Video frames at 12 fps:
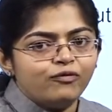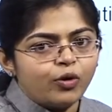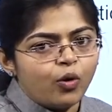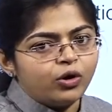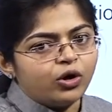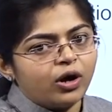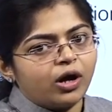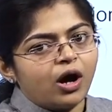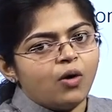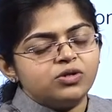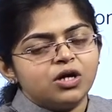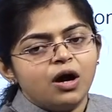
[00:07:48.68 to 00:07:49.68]
for vote on
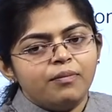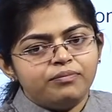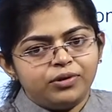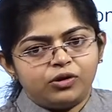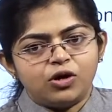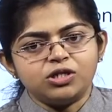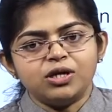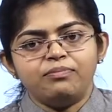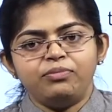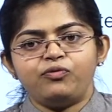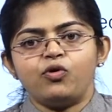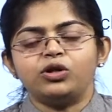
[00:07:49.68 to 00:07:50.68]
account? Because
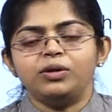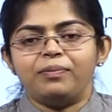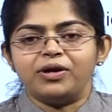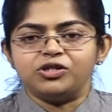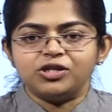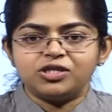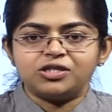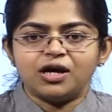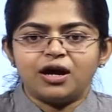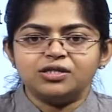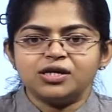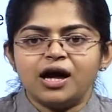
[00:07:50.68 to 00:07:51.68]
before the budget
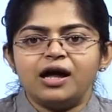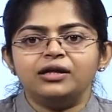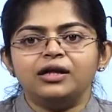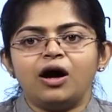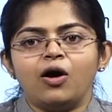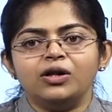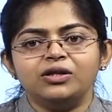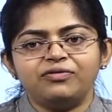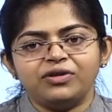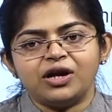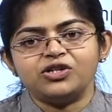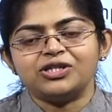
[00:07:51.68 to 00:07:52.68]
starts and all the
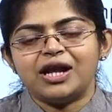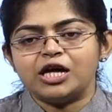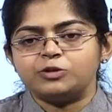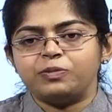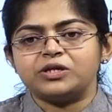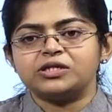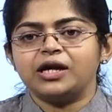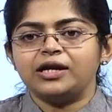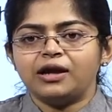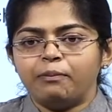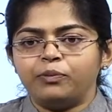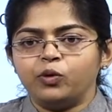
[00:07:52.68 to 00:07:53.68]
financial aspects get
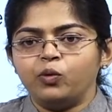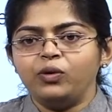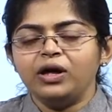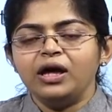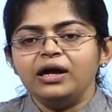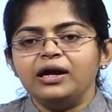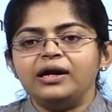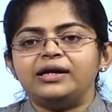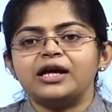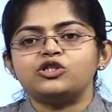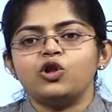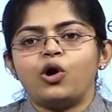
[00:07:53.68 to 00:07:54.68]
approved, it
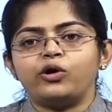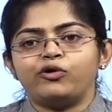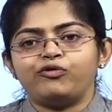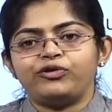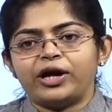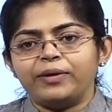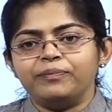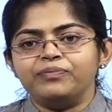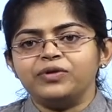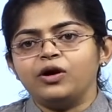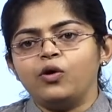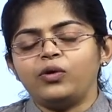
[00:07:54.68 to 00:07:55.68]
takes lot of time.
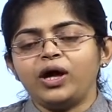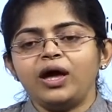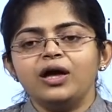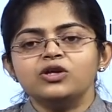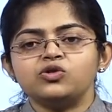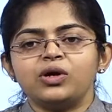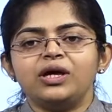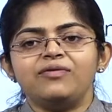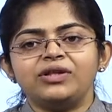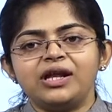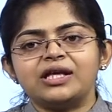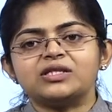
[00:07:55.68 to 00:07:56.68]
Okay, so even
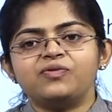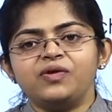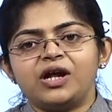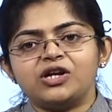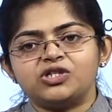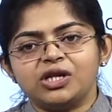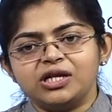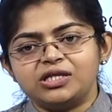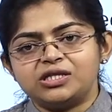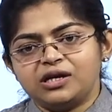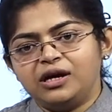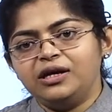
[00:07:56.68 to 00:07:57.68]
the next financial
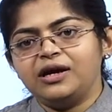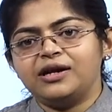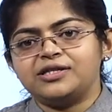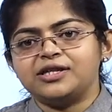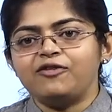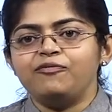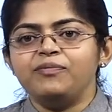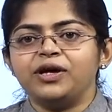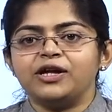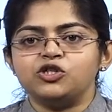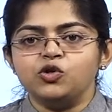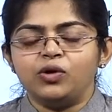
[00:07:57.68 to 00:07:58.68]
year itself
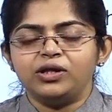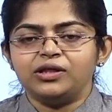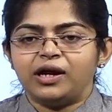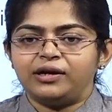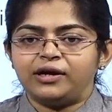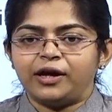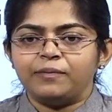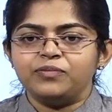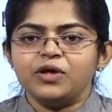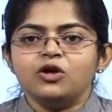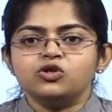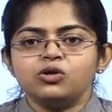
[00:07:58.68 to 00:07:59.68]
begins during that time.
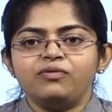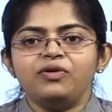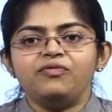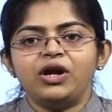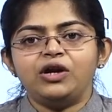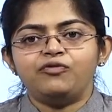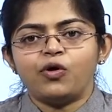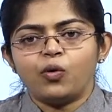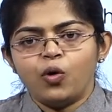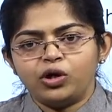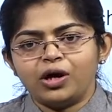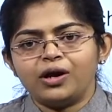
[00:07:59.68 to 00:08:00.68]
So we went for
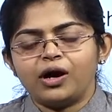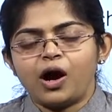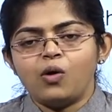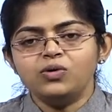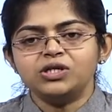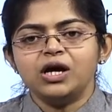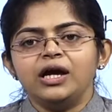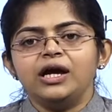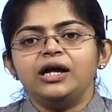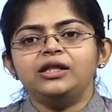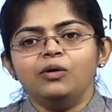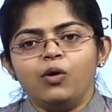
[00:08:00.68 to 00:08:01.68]
OTAN account.
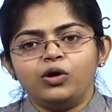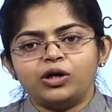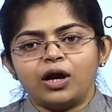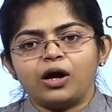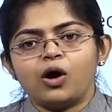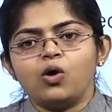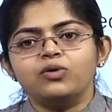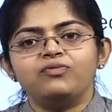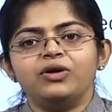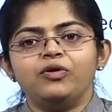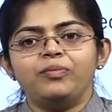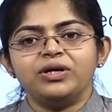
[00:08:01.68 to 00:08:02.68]
In the OTAN account,
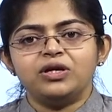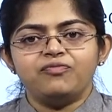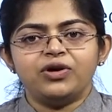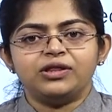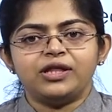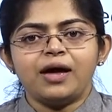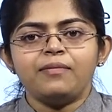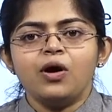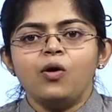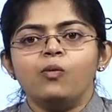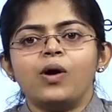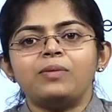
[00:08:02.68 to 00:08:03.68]
we will be giving them
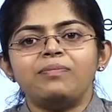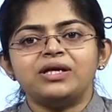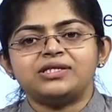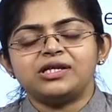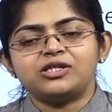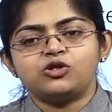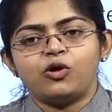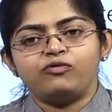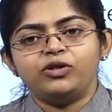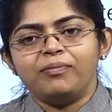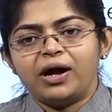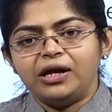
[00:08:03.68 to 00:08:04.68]
1/6 of
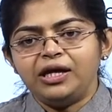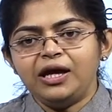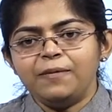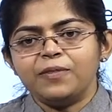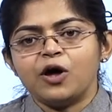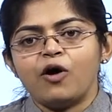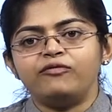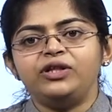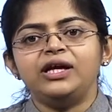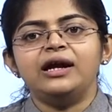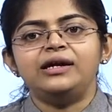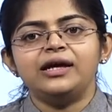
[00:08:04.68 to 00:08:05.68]
the money of
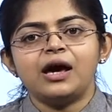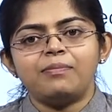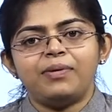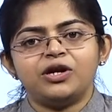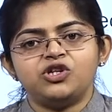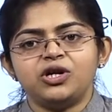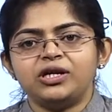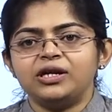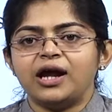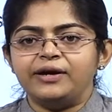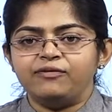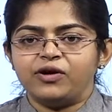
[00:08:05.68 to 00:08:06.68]
the entire budget in
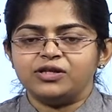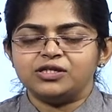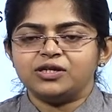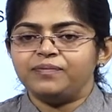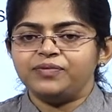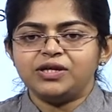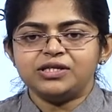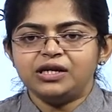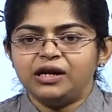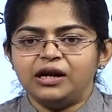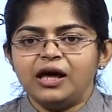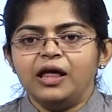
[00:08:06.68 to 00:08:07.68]
advance. Isn't
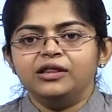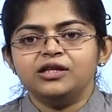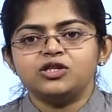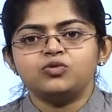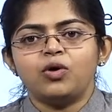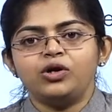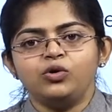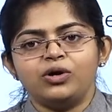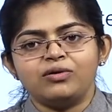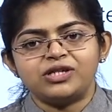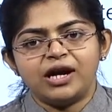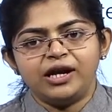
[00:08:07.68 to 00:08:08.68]
it? This is what you would
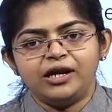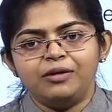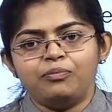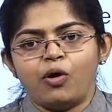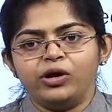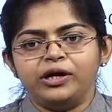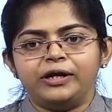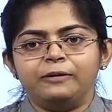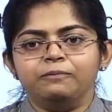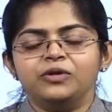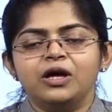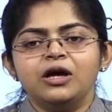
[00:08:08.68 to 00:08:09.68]
have studied in polity.
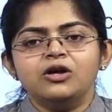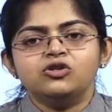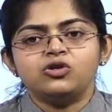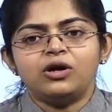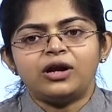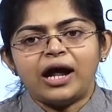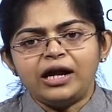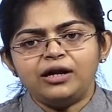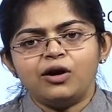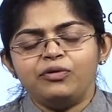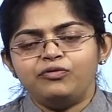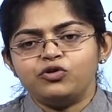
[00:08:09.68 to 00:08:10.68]
So right
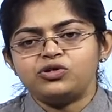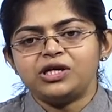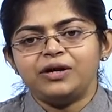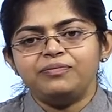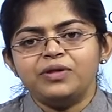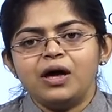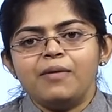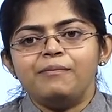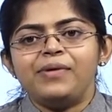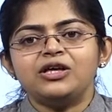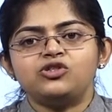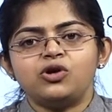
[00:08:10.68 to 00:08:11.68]
now, if you see,
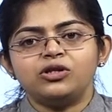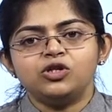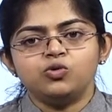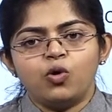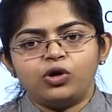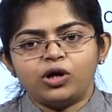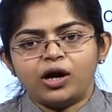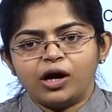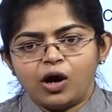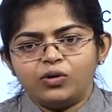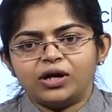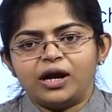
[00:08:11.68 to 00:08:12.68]
based on this OTAN
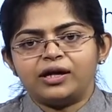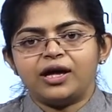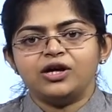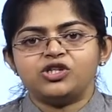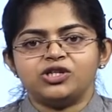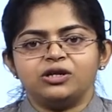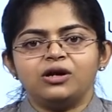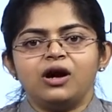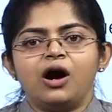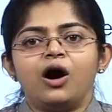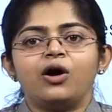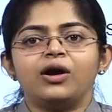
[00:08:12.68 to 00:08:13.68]
account allocation
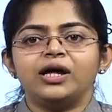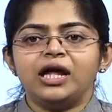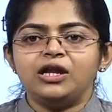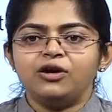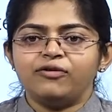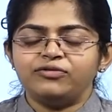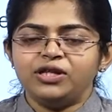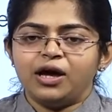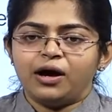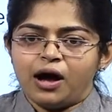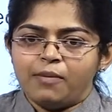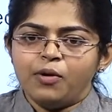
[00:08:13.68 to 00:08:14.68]
or any of
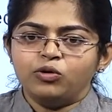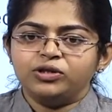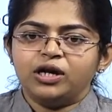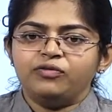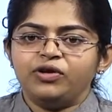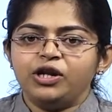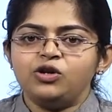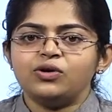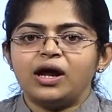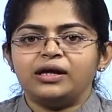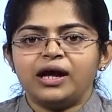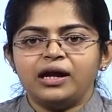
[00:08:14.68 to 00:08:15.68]
the amount that we need to
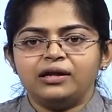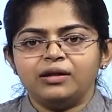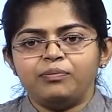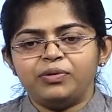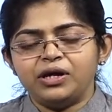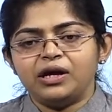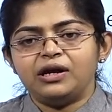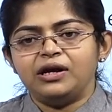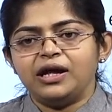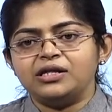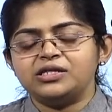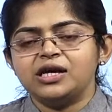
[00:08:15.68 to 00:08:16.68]
allocate in the prior
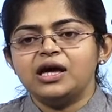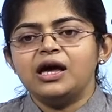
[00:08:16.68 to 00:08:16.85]
dates,